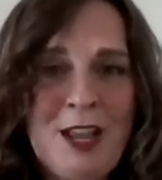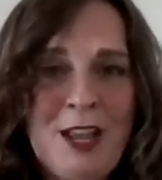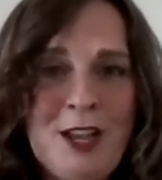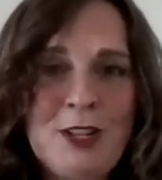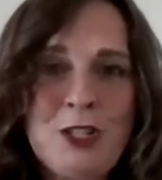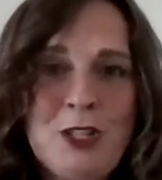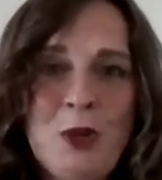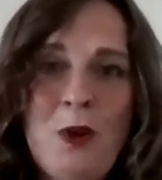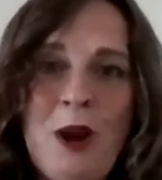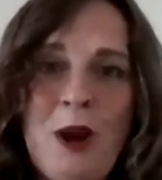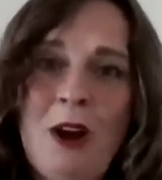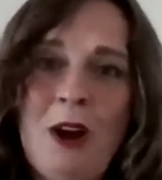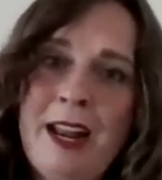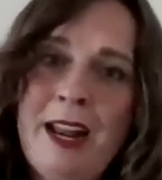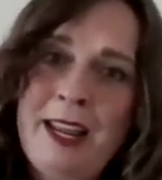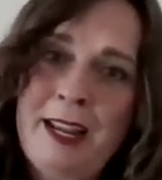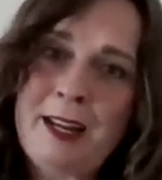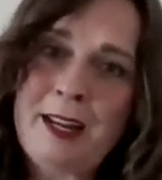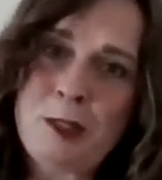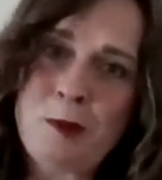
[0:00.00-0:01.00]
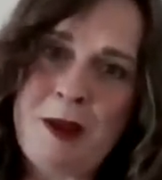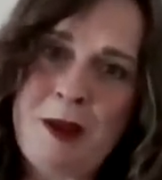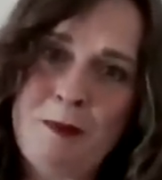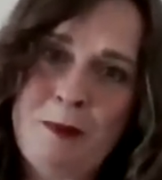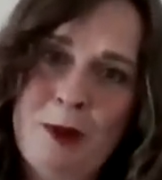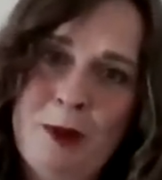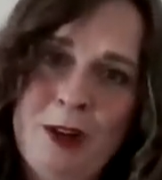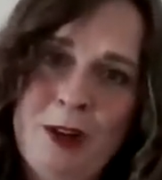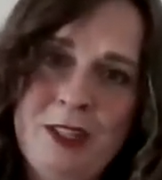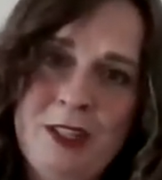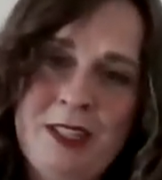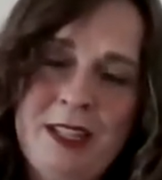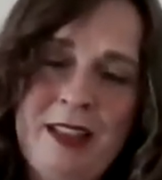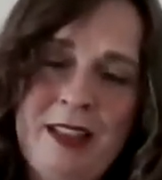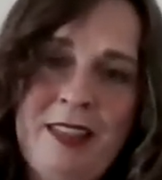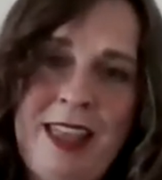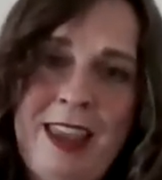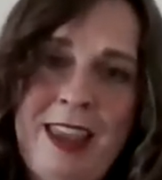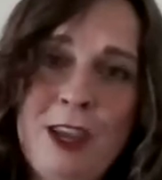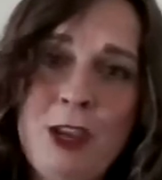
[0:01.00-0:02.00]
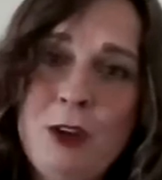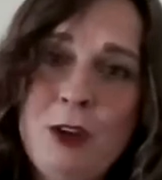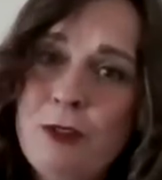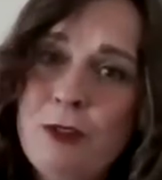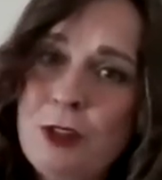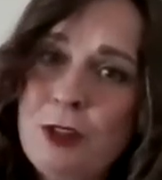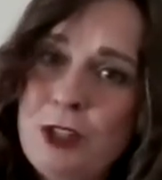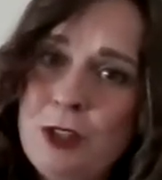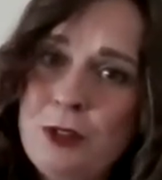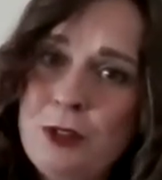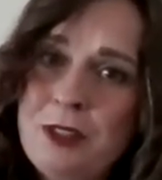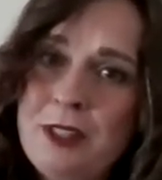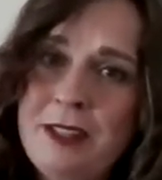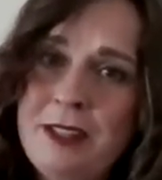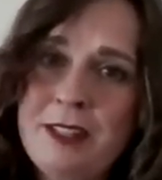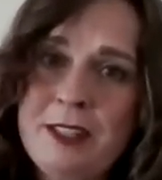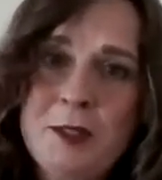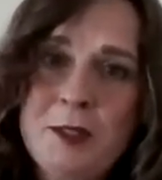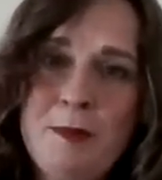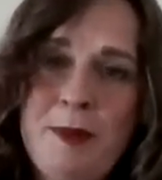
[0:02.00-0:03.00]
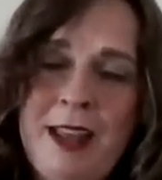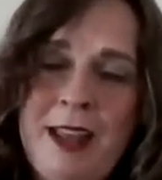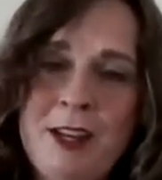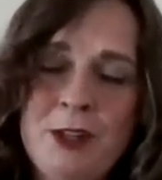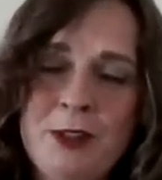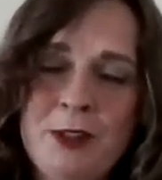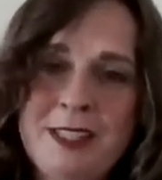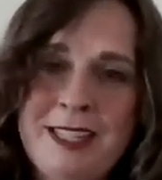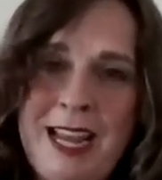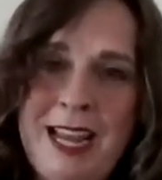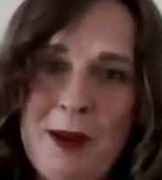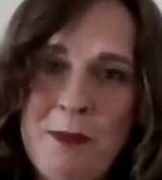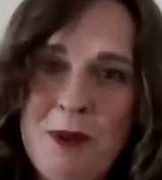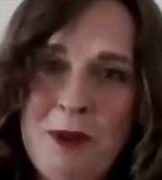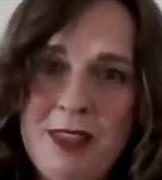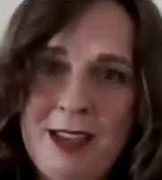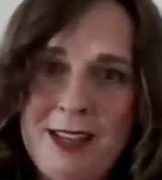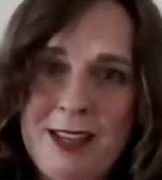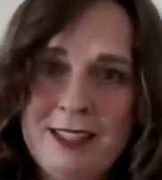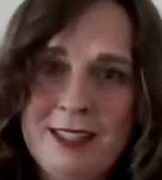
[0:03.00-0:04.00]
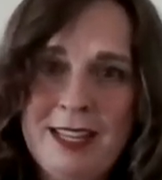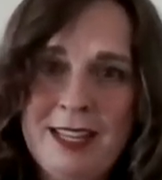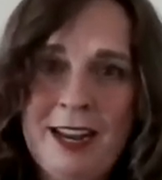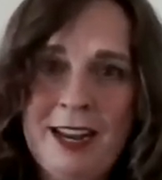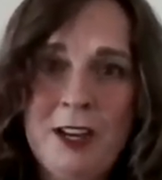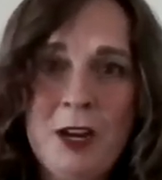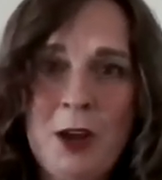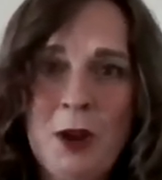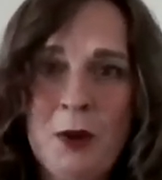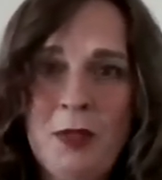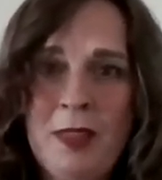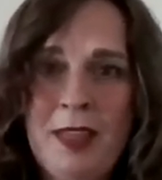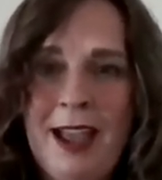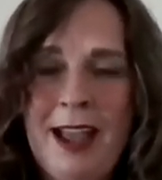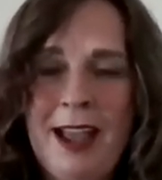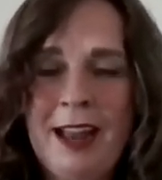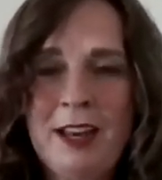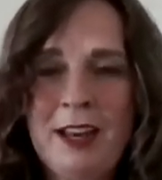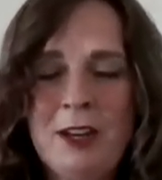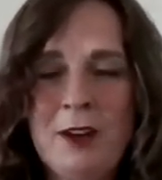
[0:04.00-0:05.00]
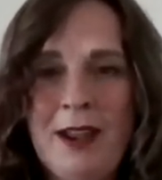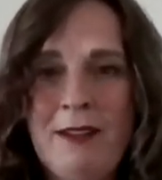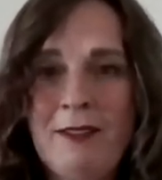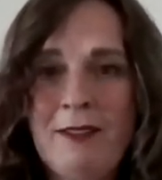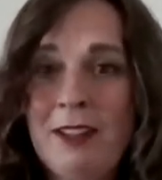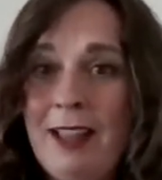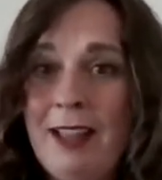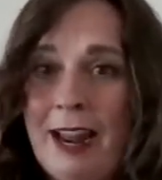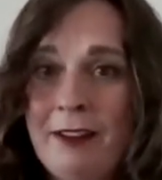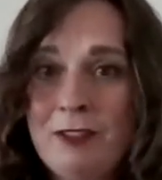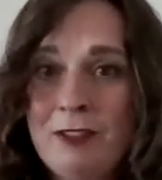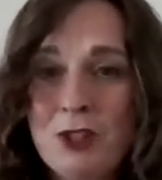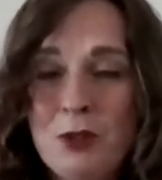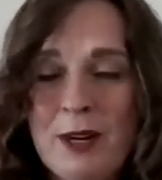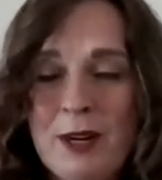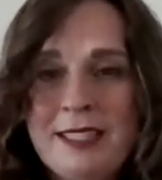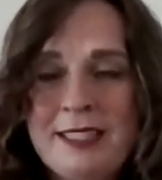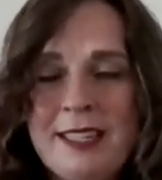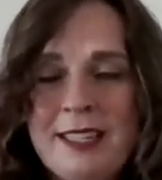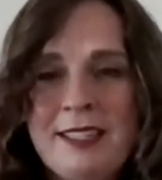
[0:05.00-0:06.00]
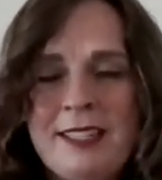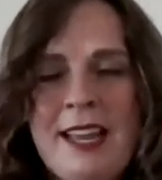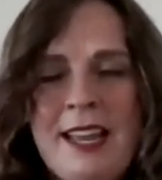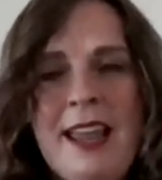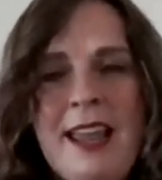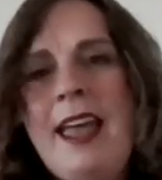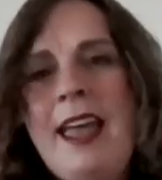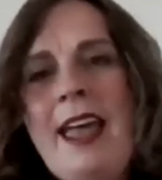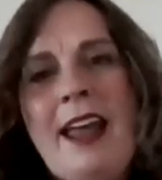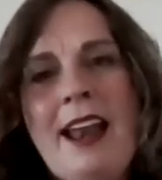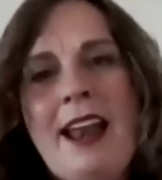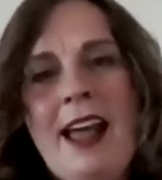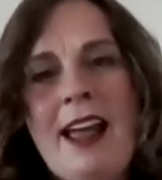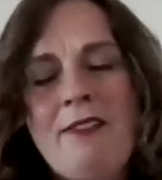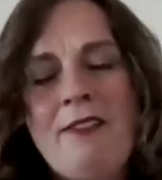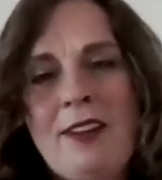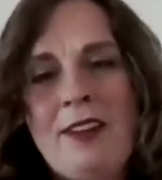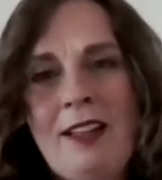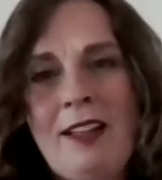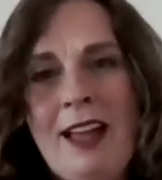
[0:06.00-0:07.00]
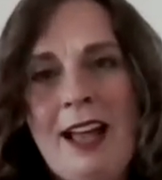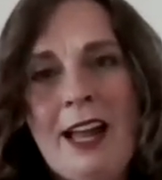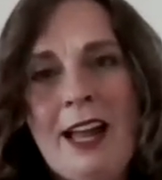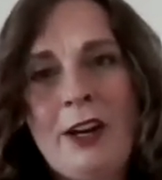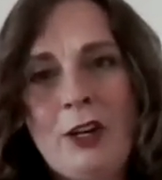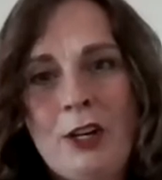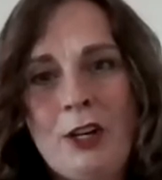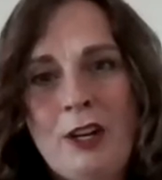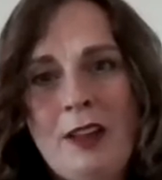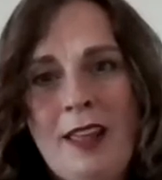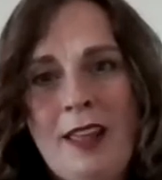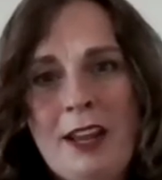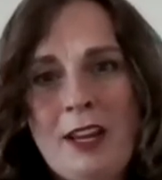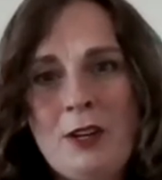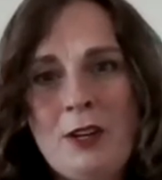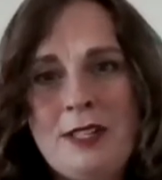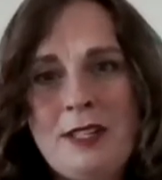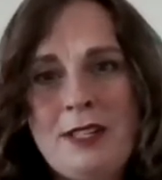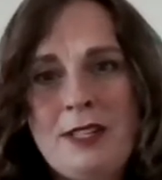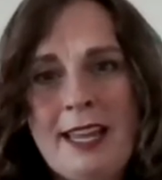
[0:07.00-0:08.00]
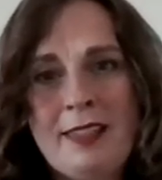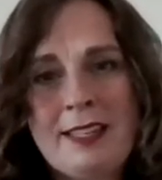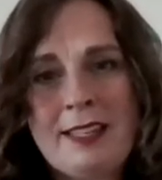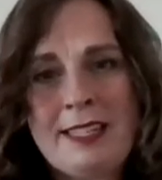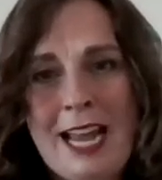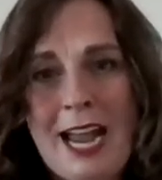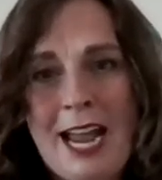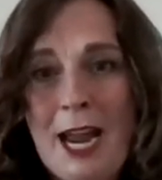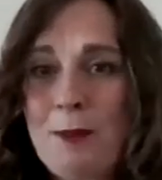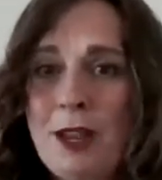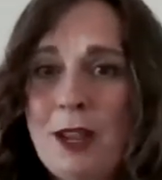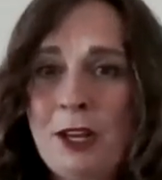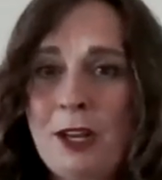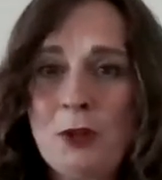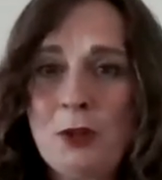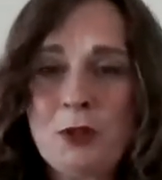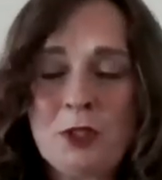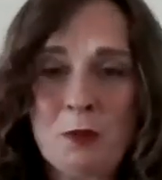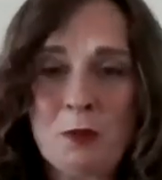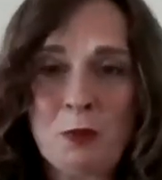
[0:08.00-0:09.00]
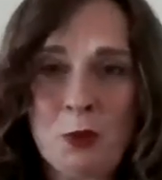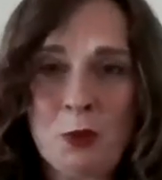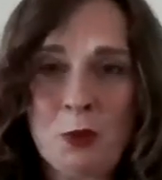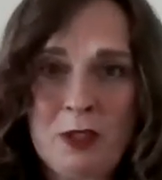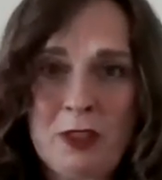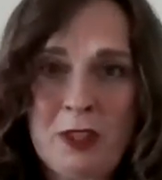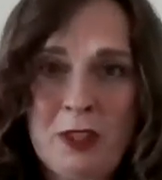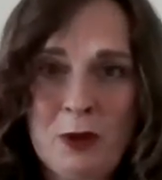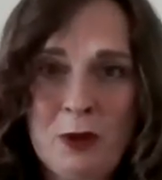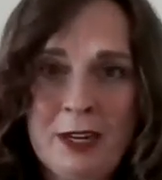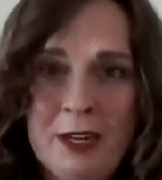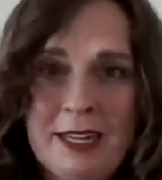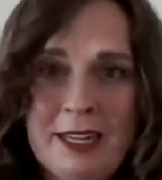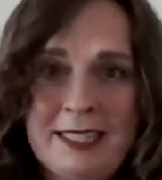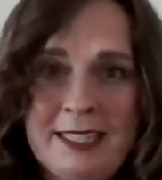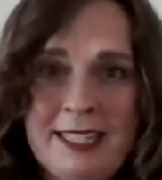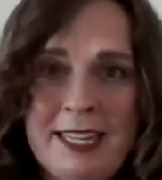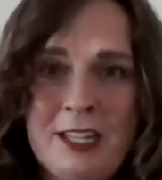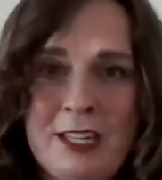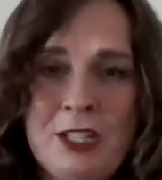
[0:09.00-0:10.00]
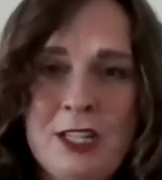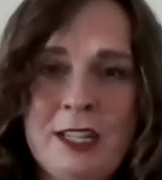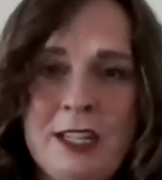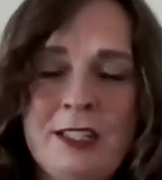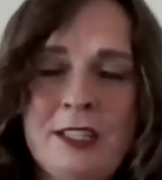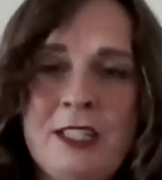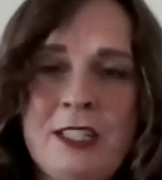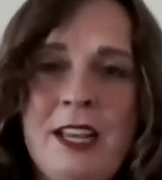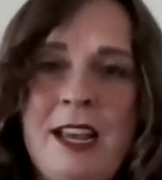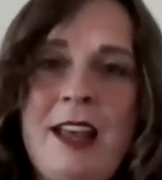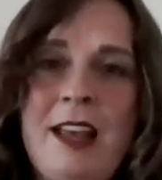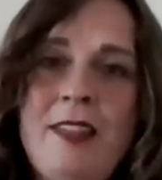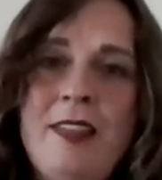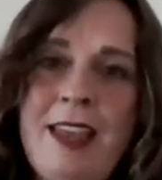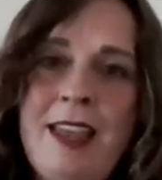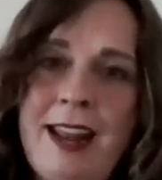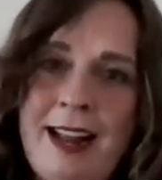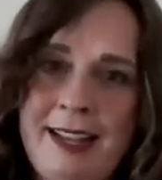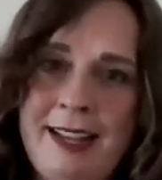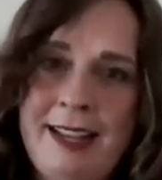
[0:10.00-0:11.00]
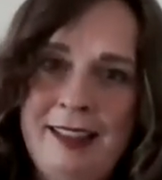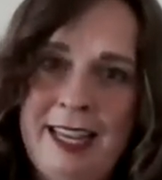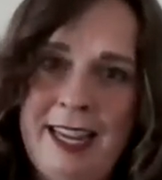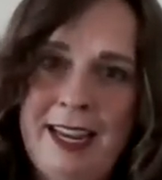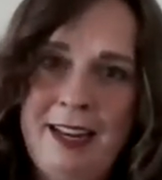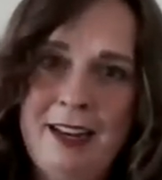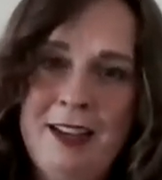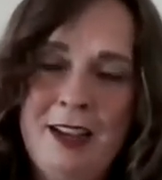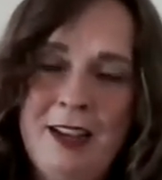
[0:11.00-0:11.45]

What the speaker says: To our audience members, thank you for choosing to spend your time with us. I know that you have a lot of choices, and I feel honored that you take the time and you support the organizations that I lead.